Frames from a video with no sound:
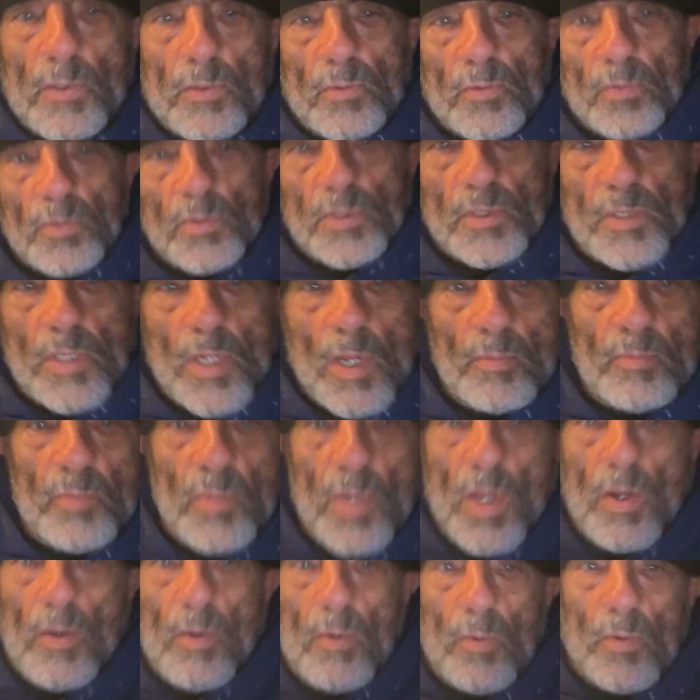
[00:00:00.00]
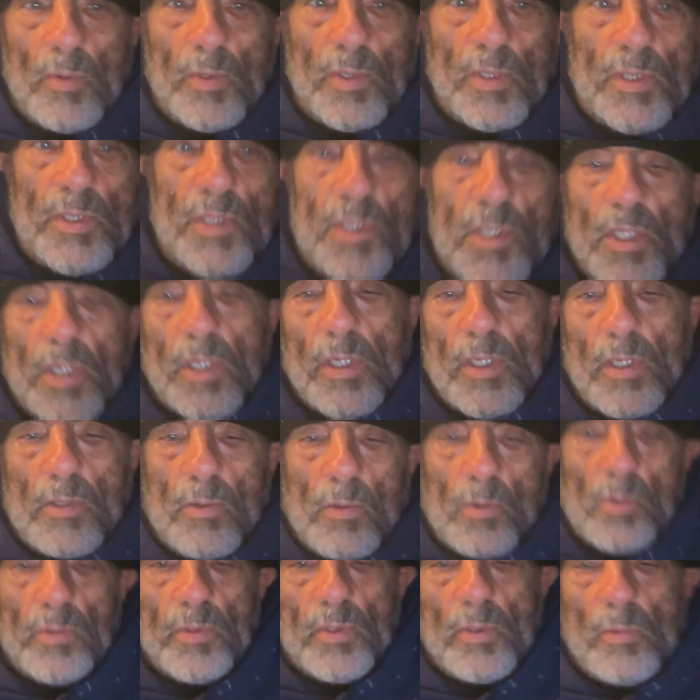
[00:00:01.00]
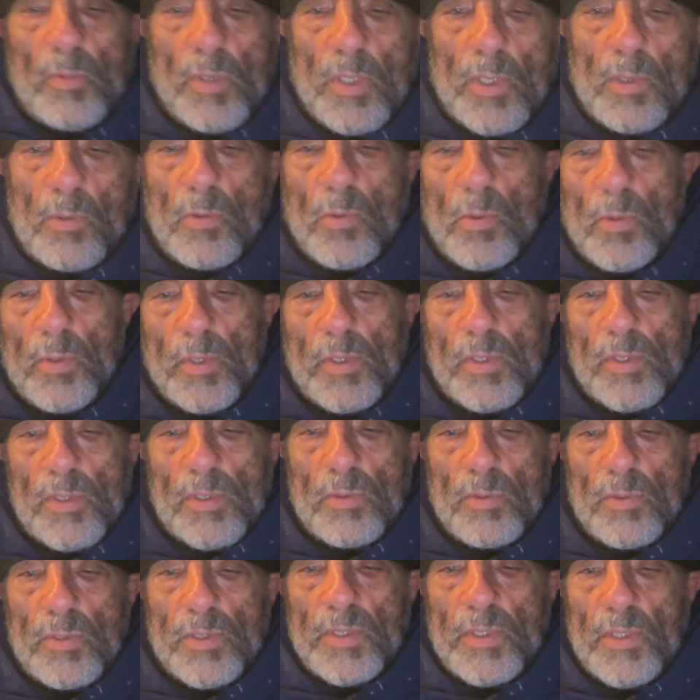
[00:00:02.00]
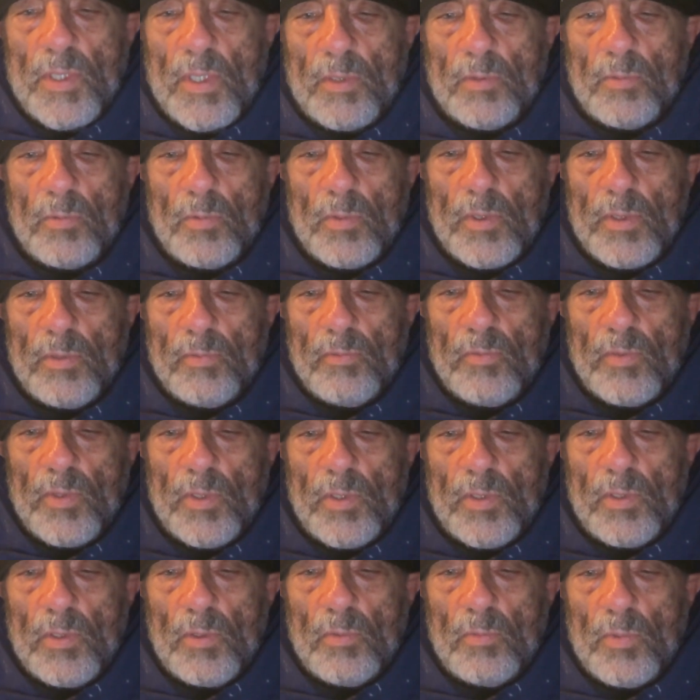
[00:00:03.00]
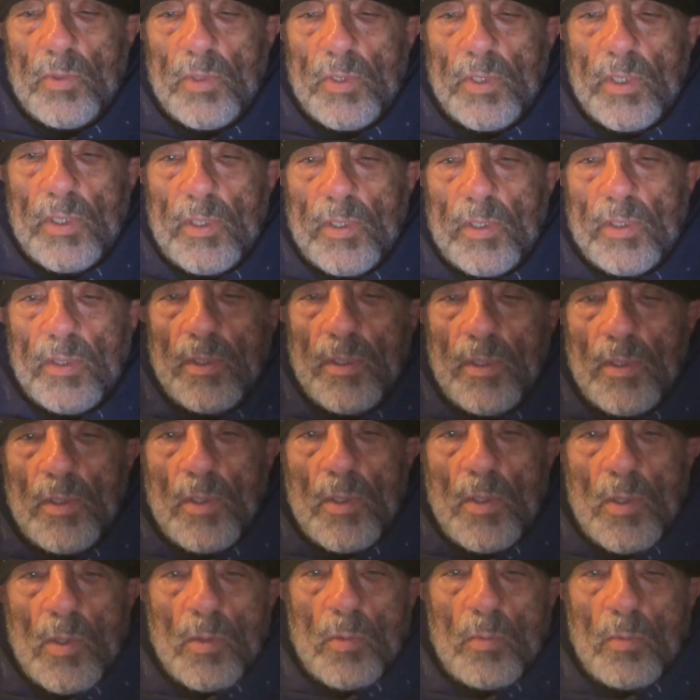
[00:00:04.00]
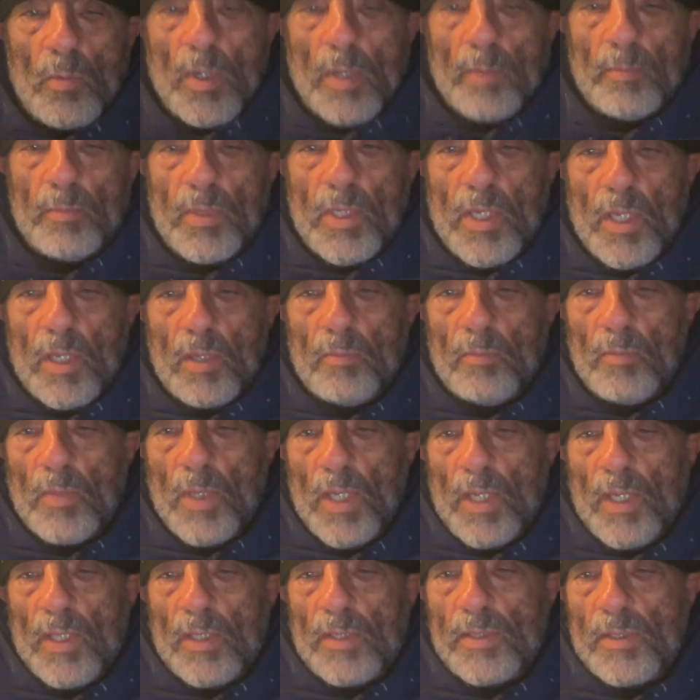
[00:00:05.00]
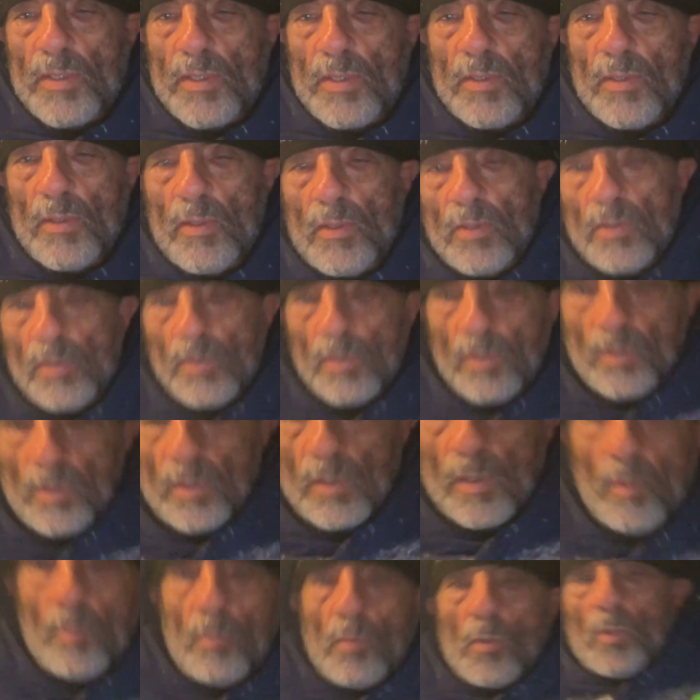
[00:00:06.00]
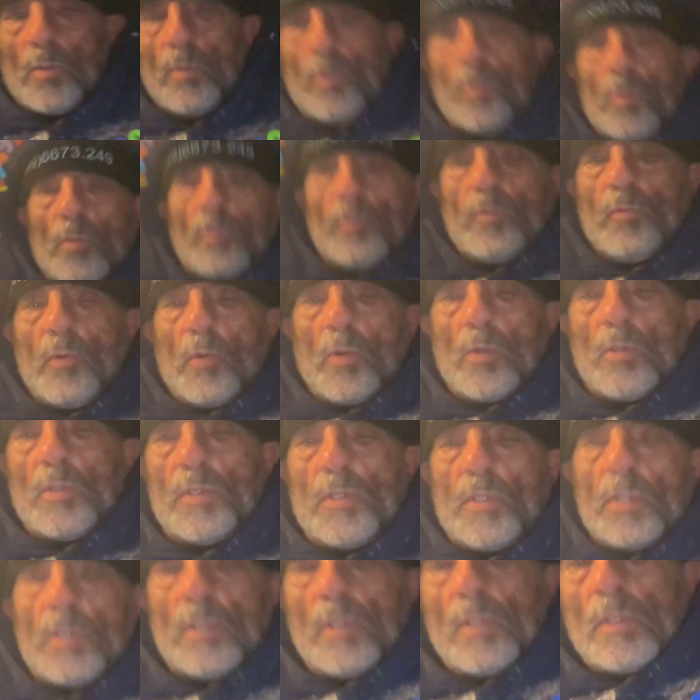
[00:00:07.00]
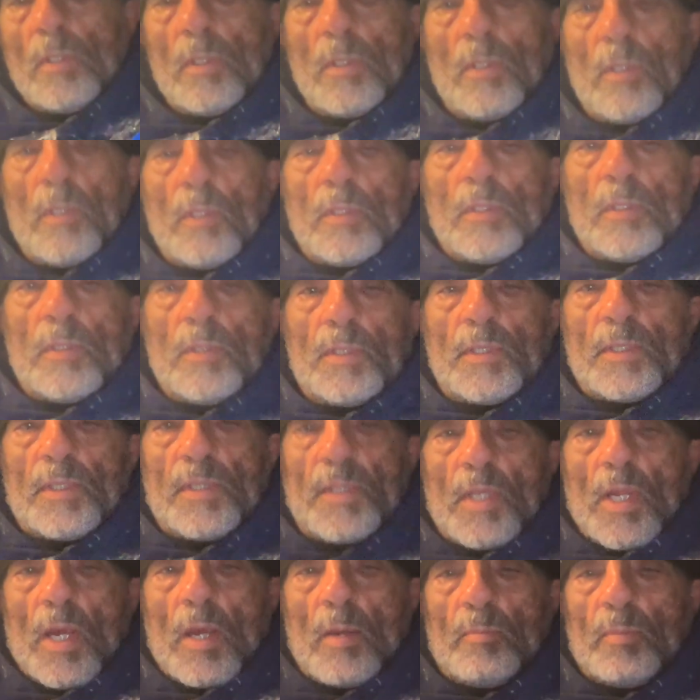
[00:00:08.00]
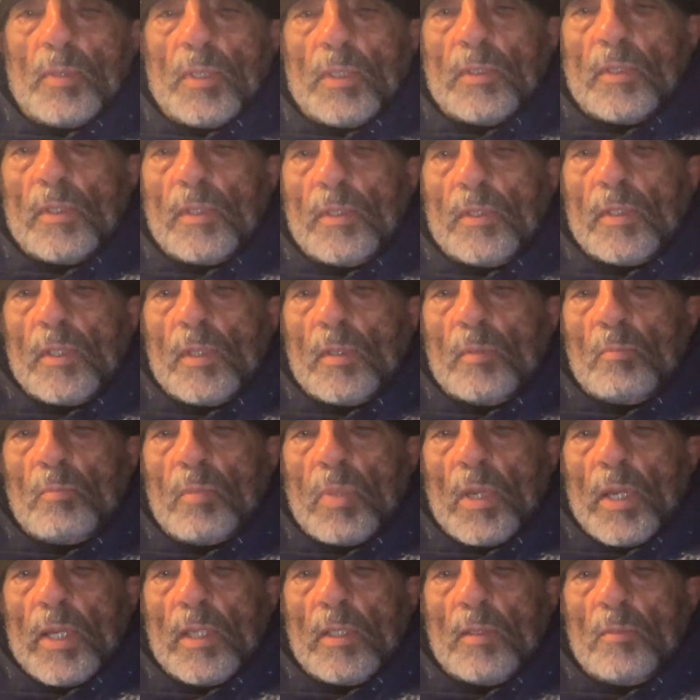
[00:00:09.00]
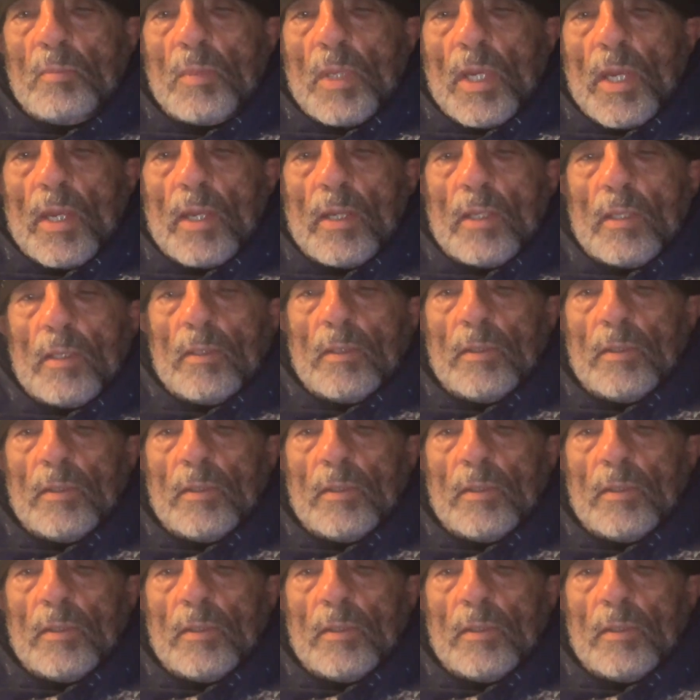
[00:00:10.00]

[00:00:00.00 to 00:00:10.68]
To stop now, I want to check all the recordings. We'll start with the webcam max. I'm going to first stop it and then play it back.